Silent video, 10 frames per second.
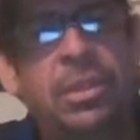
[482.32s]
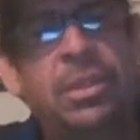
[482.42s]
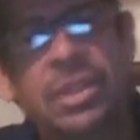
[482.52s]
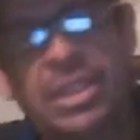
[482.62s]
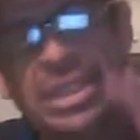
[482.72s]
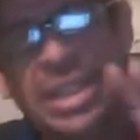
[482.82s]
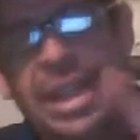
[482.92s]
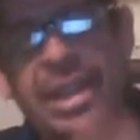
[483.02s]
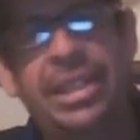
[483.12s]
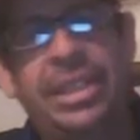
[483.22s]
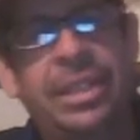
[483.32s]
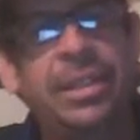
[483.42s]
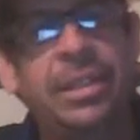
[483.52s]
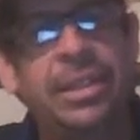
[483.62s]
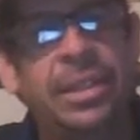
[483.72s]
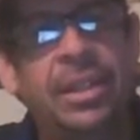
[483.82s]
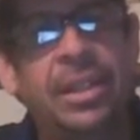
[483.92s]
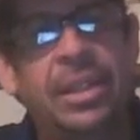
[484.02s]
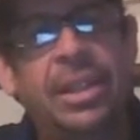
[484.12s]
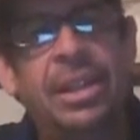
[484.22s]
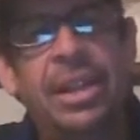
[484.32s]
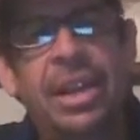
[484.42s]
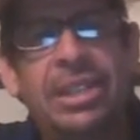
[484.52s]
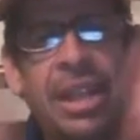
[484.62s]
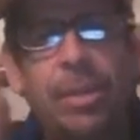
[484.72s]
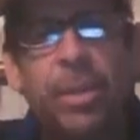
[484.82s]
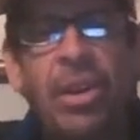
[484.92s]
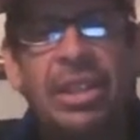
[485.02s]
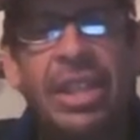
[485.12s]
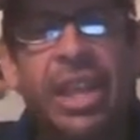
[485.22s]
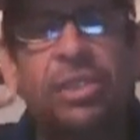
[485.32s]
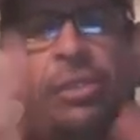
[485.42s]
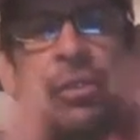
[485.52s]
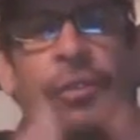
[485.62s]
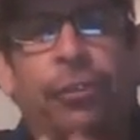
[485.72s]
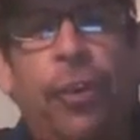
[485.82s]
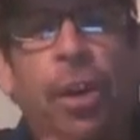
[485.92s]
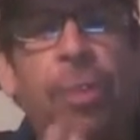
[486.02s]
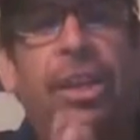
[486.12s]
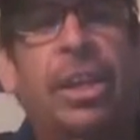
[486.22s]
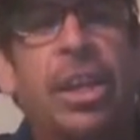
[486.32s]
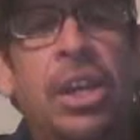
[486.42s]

Secondly, let us keep our attention firmly